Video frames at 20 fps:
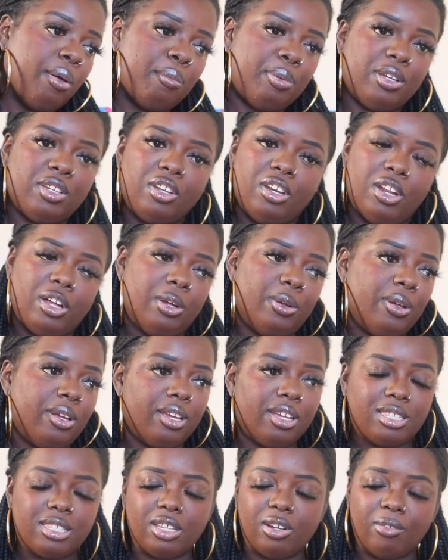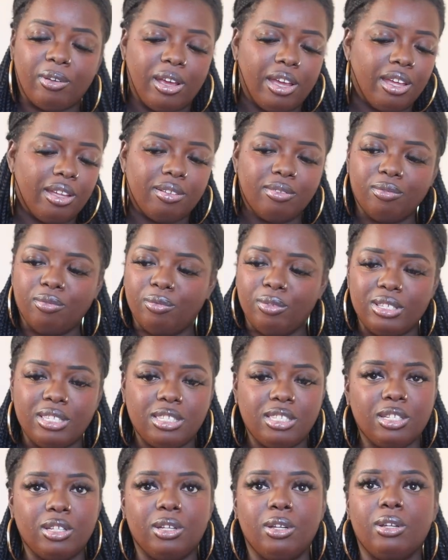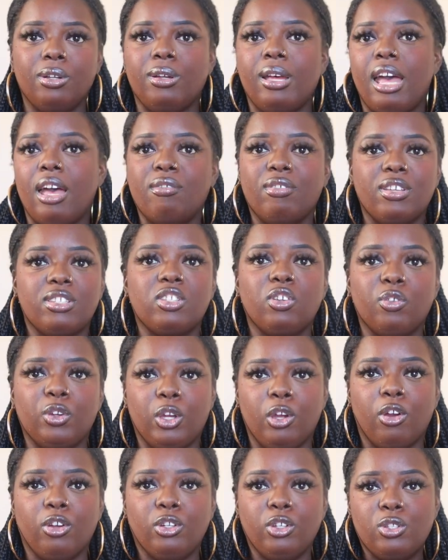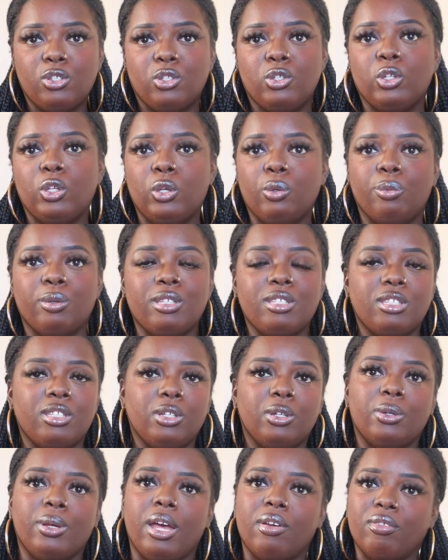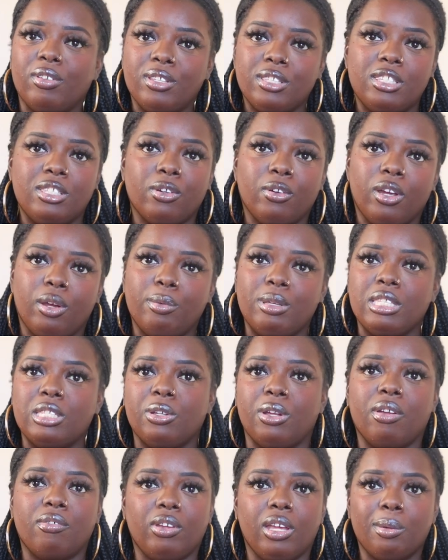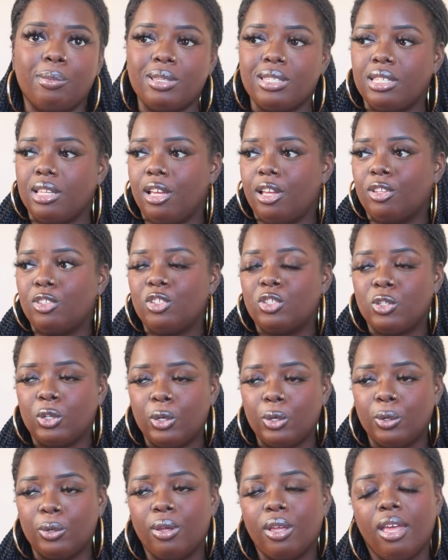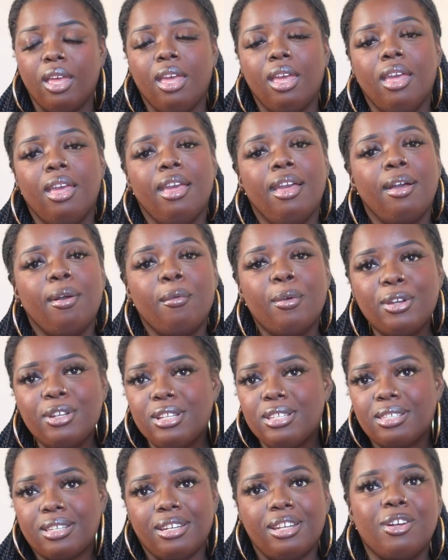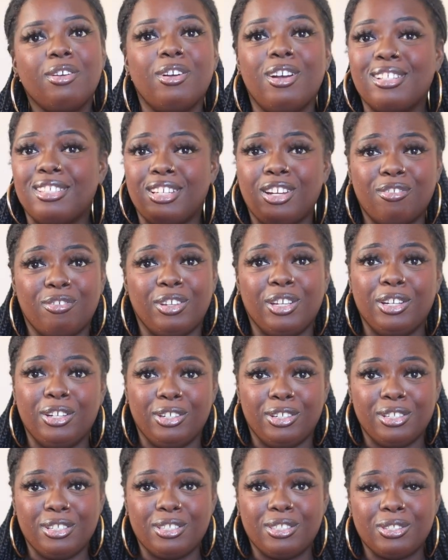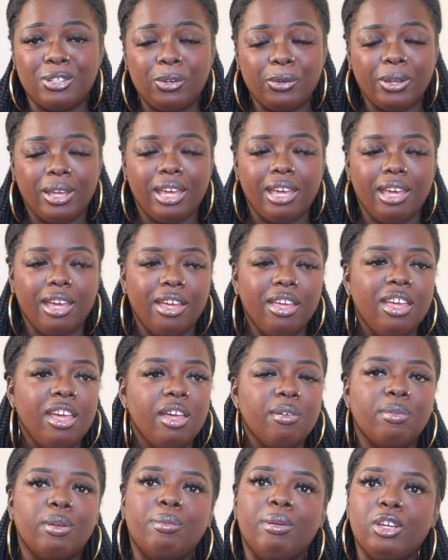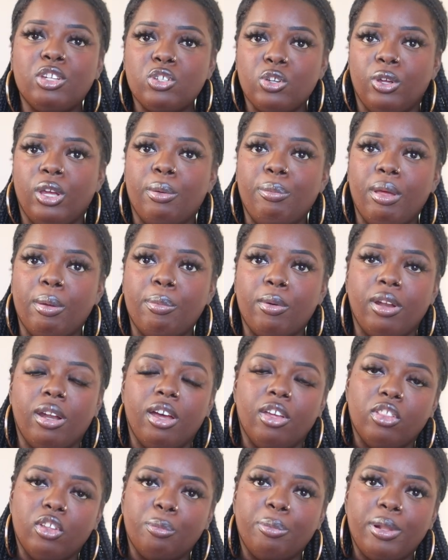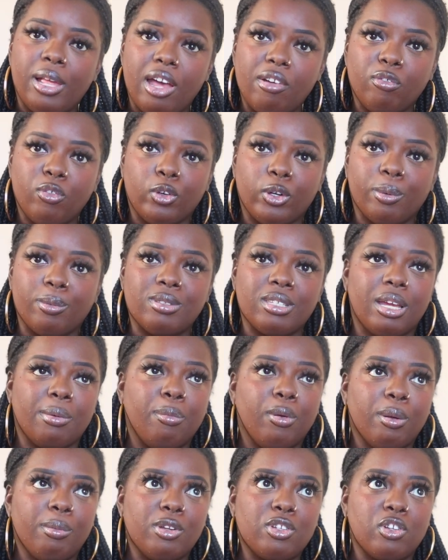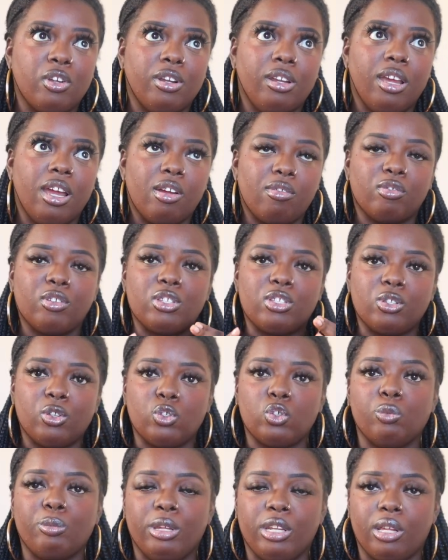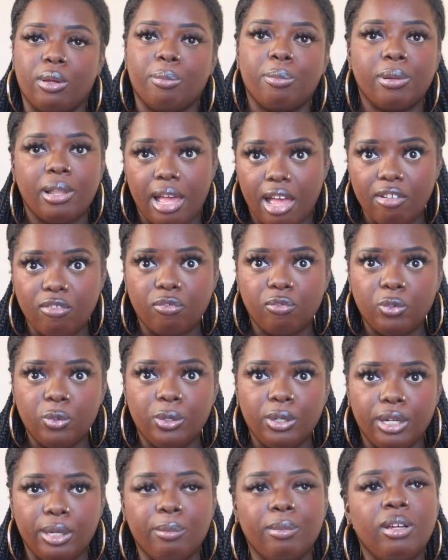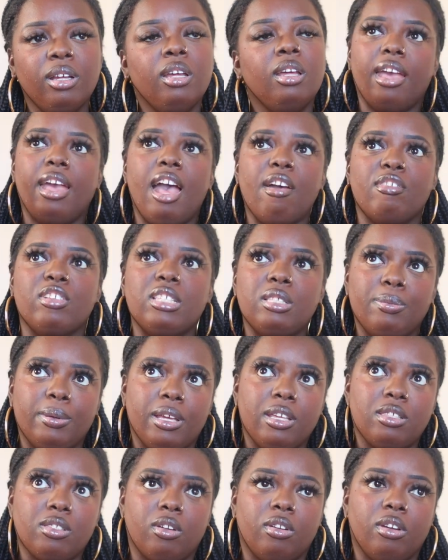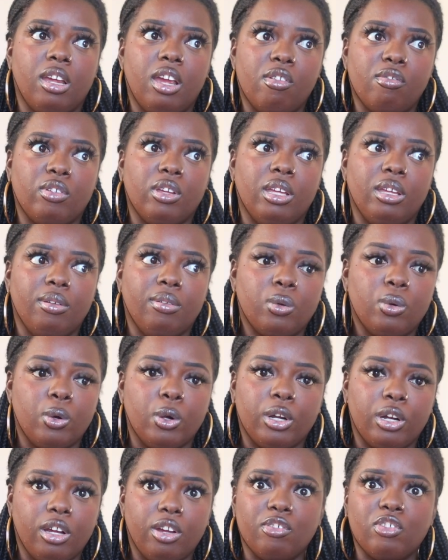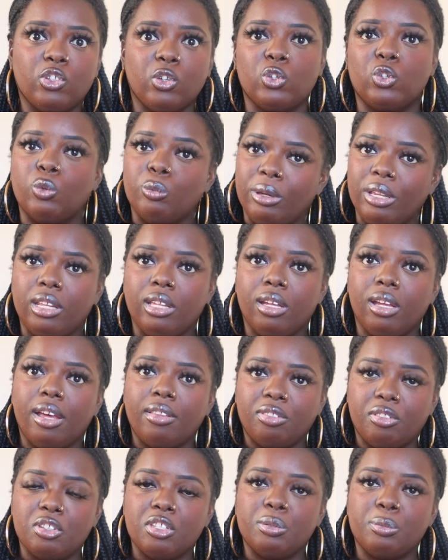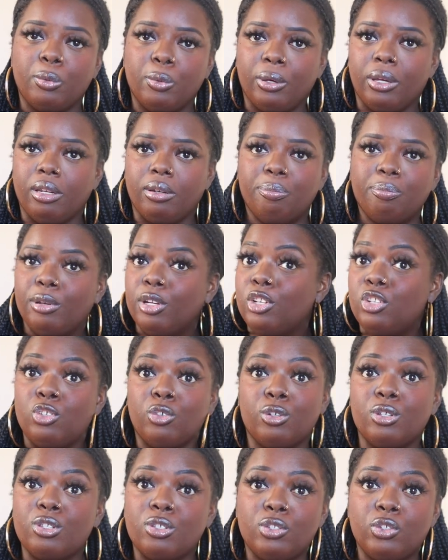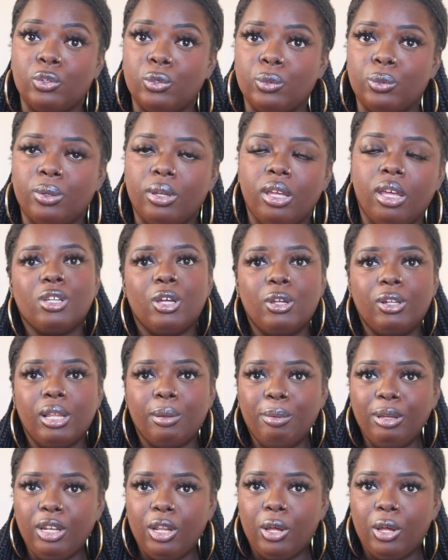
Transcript: But you know, it's all right. We still have us over here on YouTube. We still have Instagram. We still have Amazon. So we're just gonna cross our fingers, okay? But make sure you hit me up on other platforms. I'm pretty much on every social media platform. I have a space on every corner of social media at this point, Pinterest too. So let me